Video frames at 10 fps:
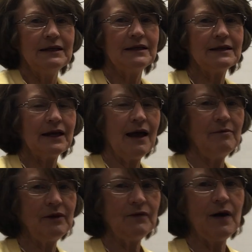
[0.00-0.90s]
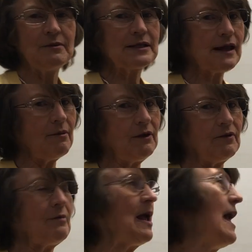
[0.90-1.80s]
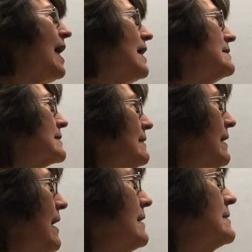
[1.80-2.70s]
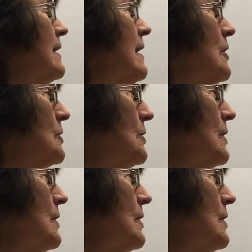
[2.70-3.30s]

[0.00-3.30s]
is it coming from? It's coming from the hands, the legs, to